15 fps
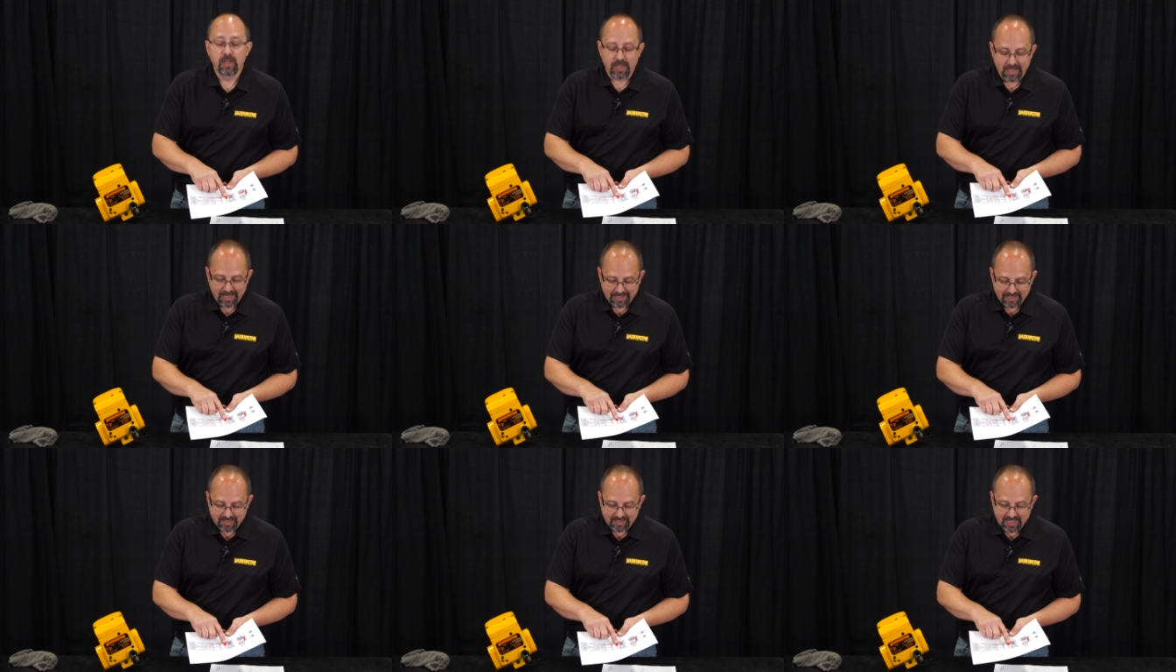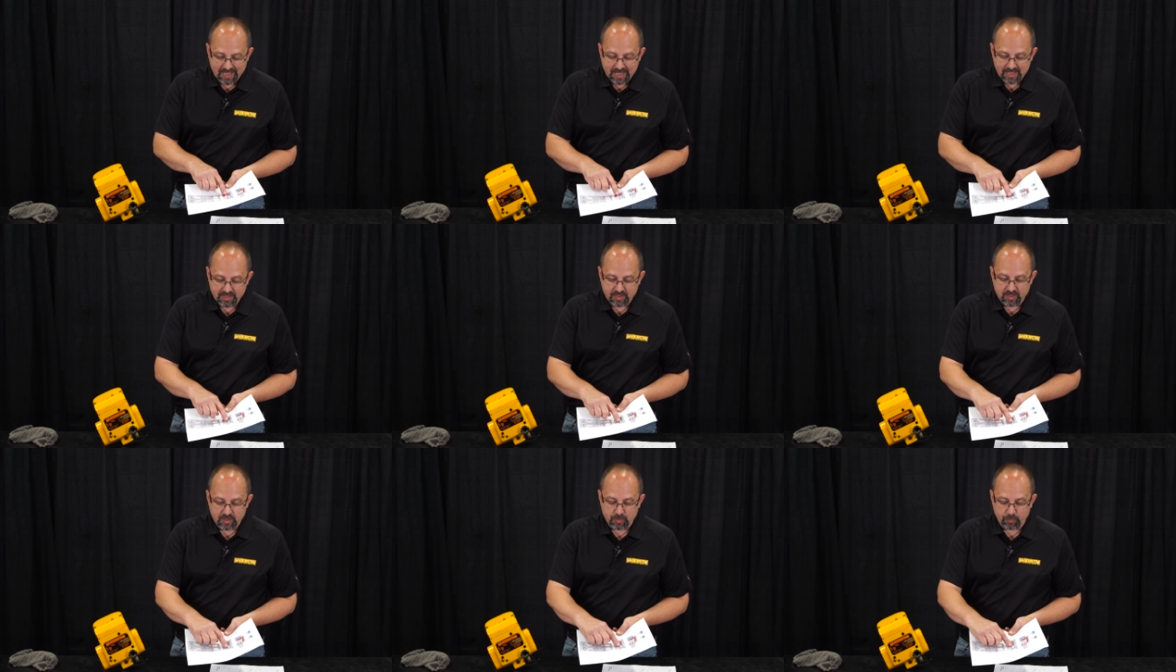exceeds
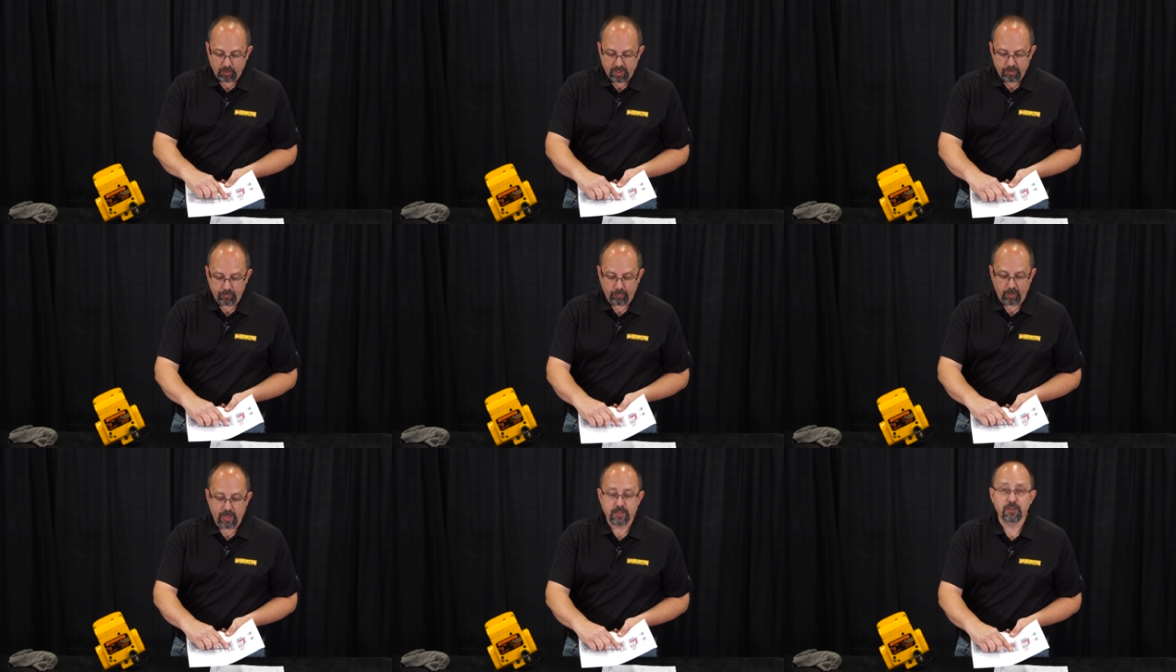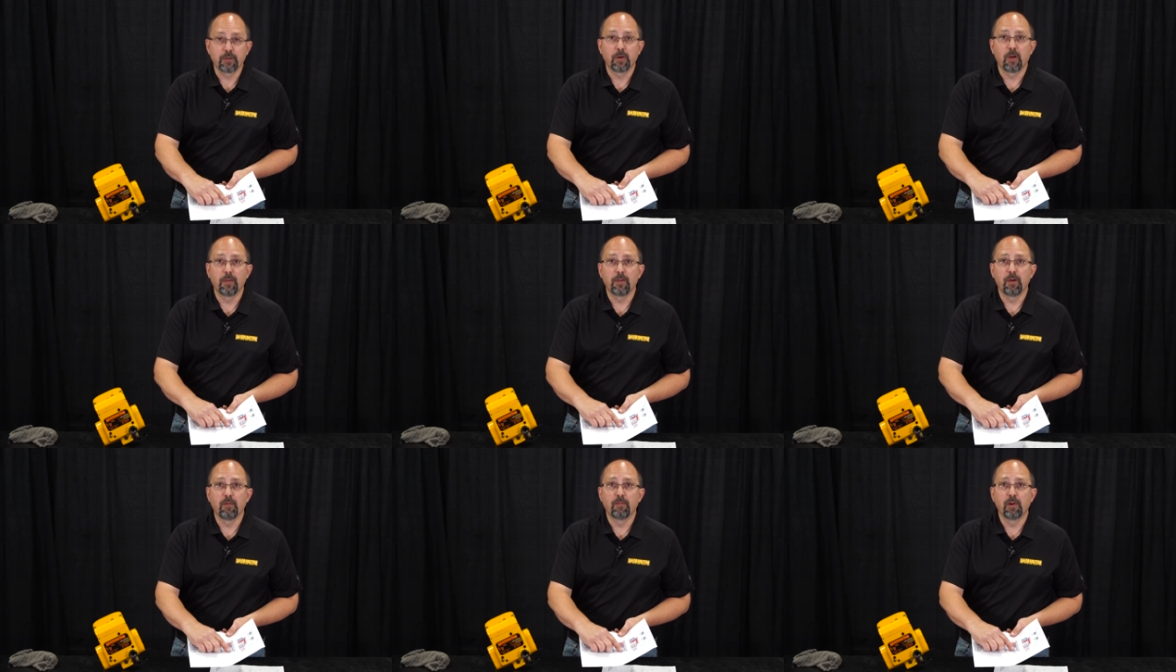the spring pressure on
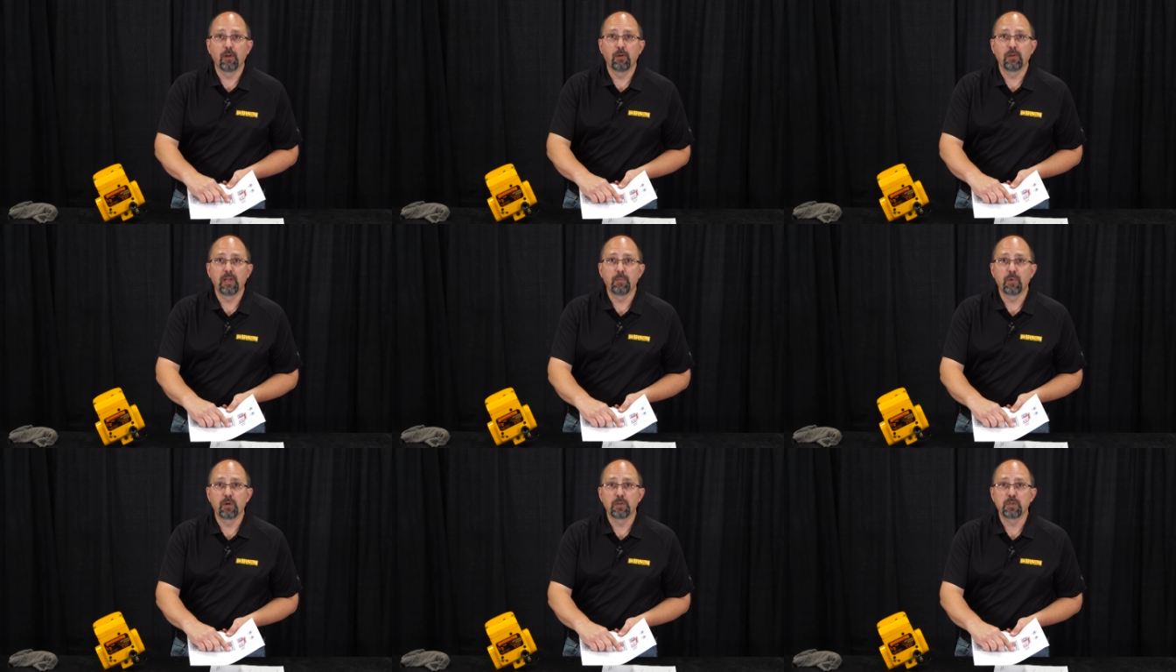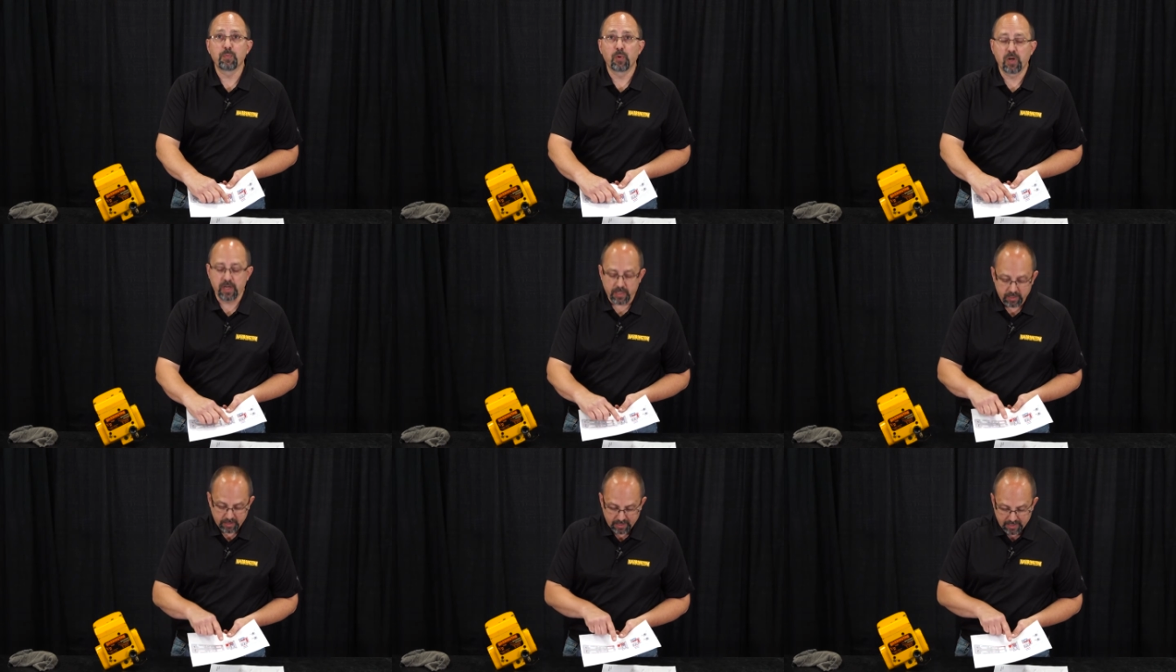the overload limiter
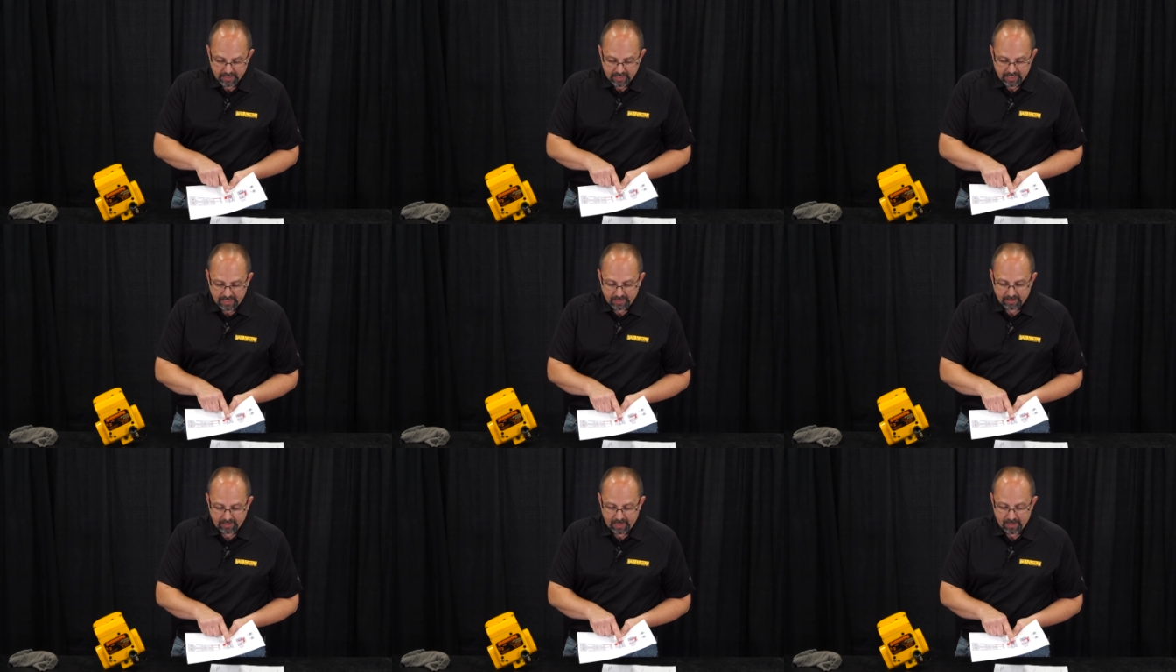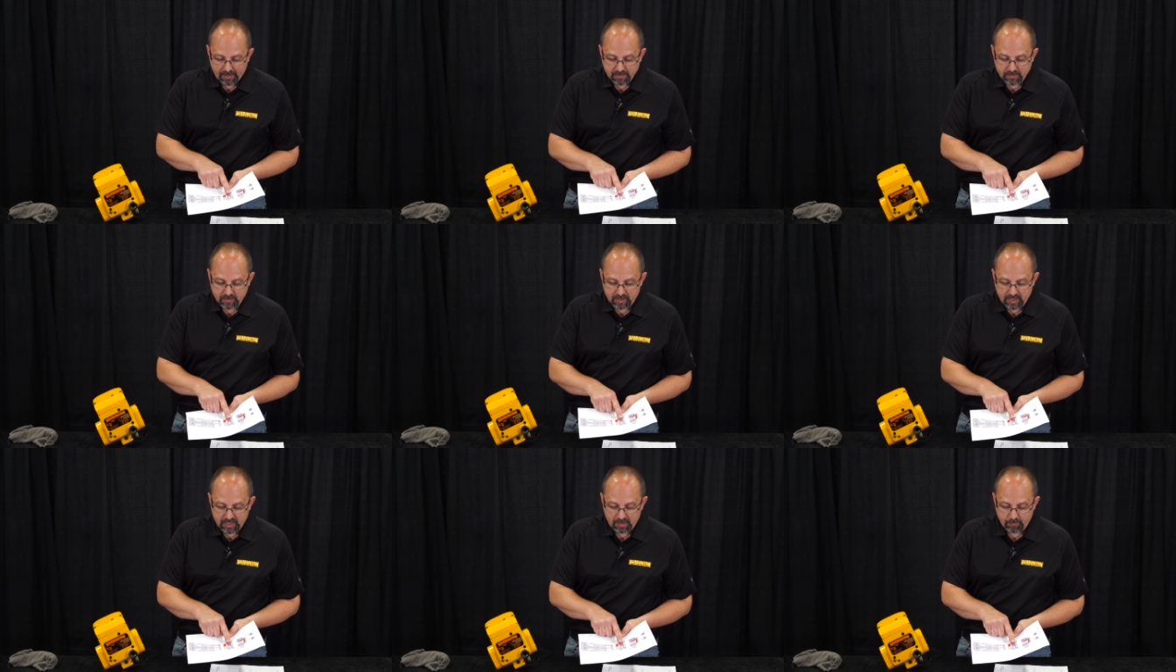spring, it allows
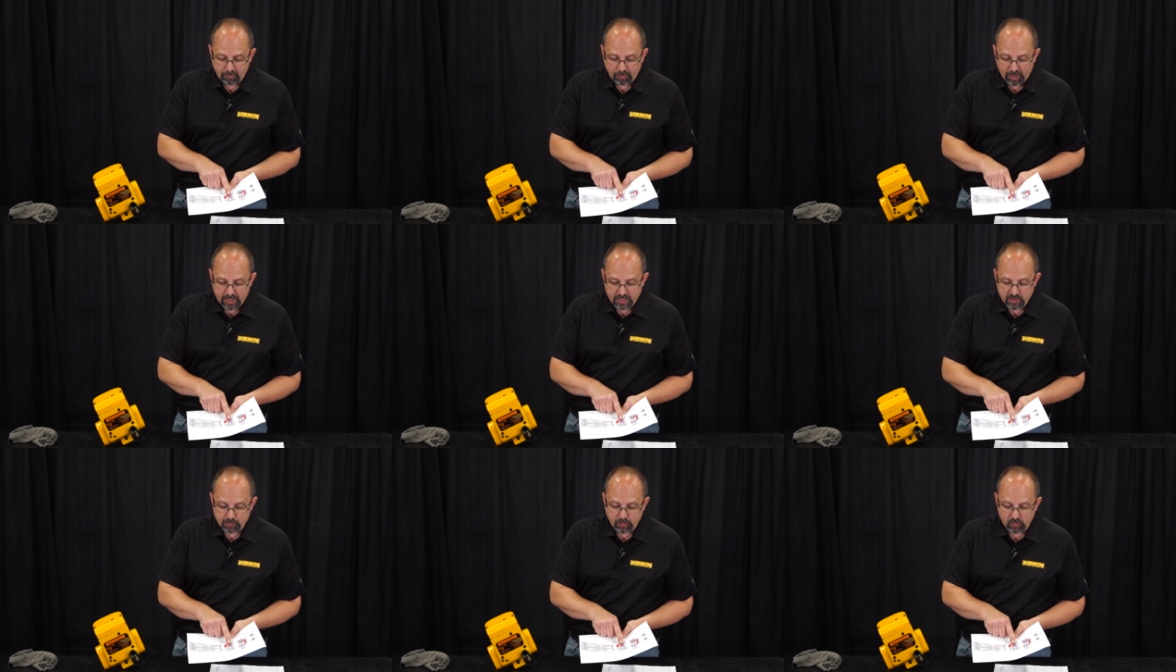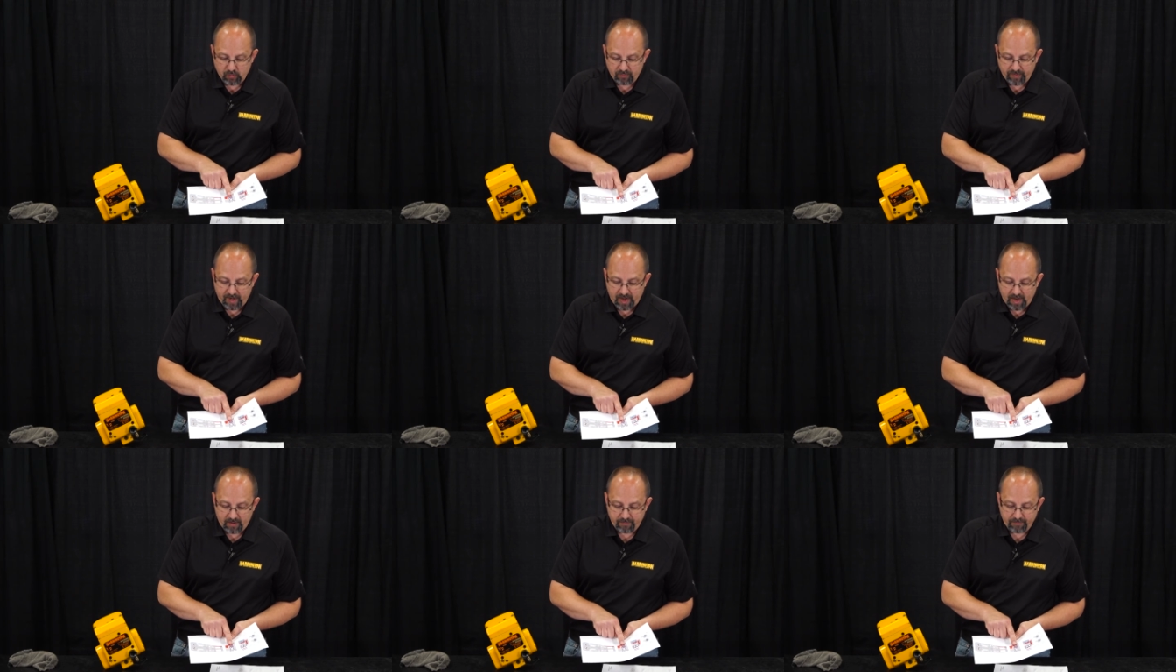the brake spool
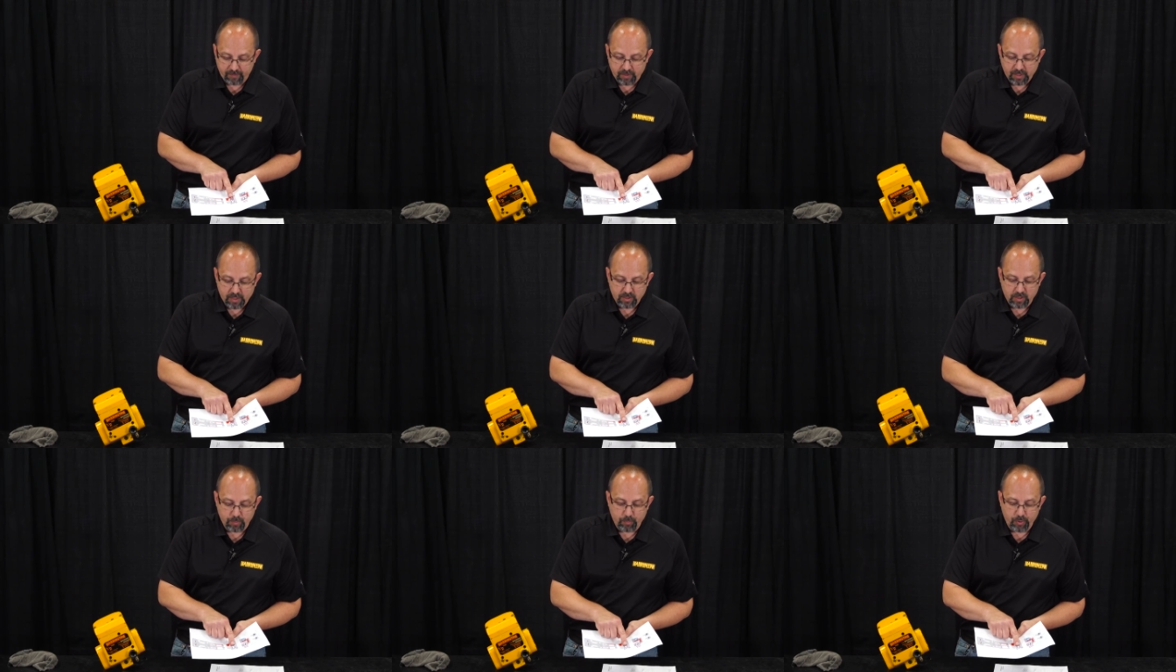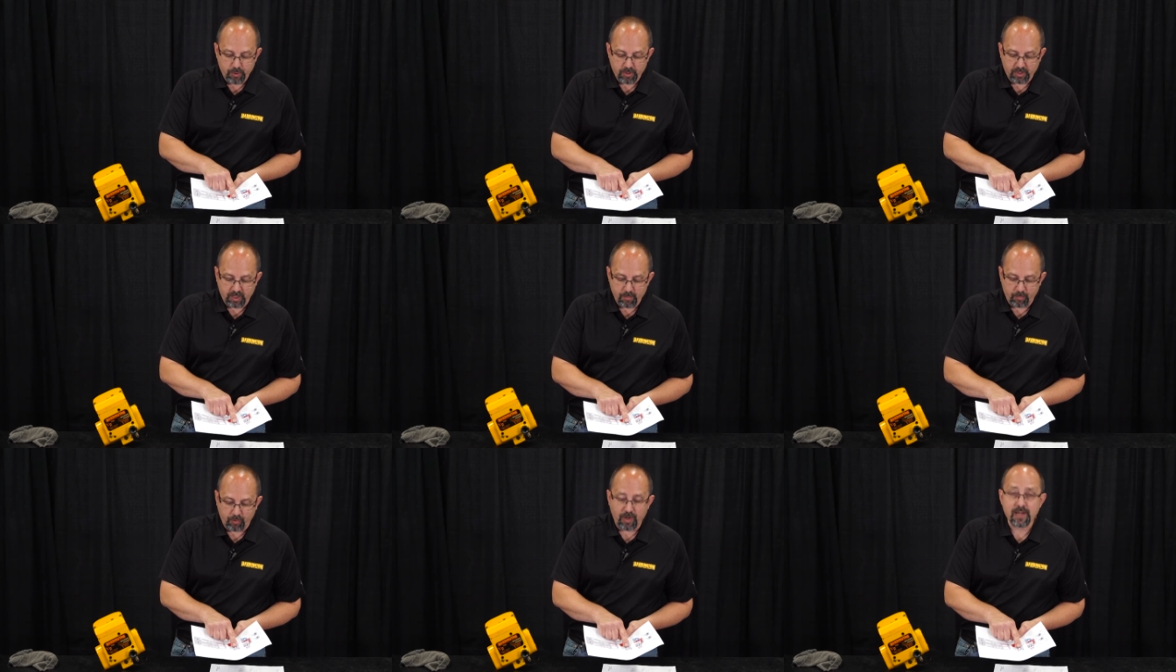valve to
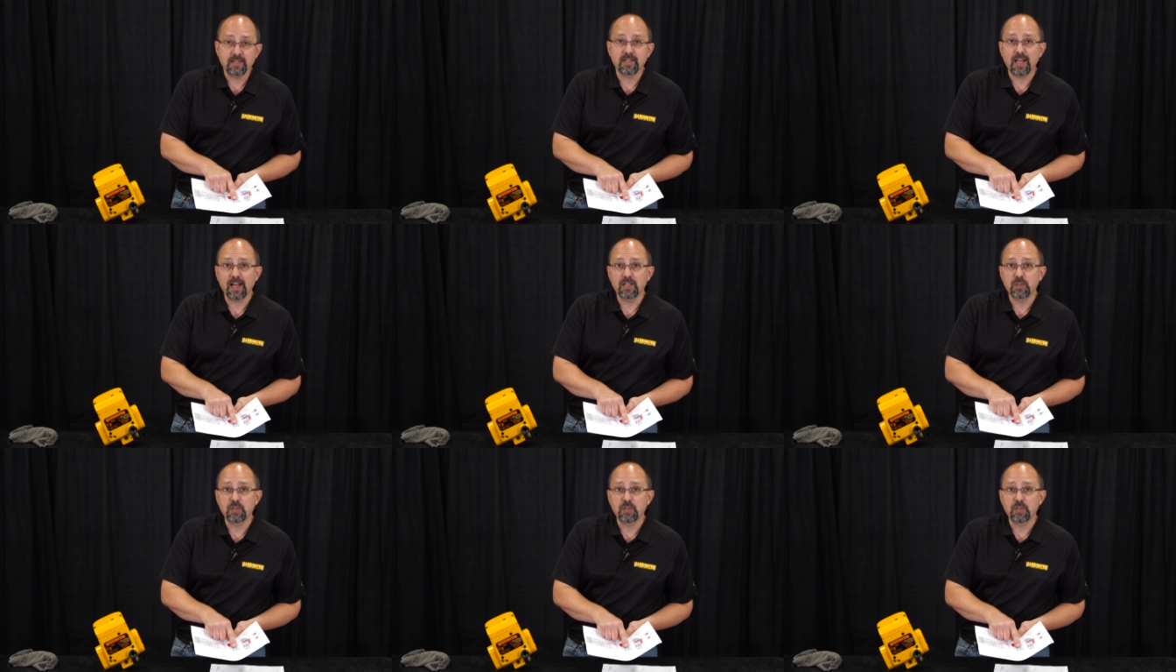compress that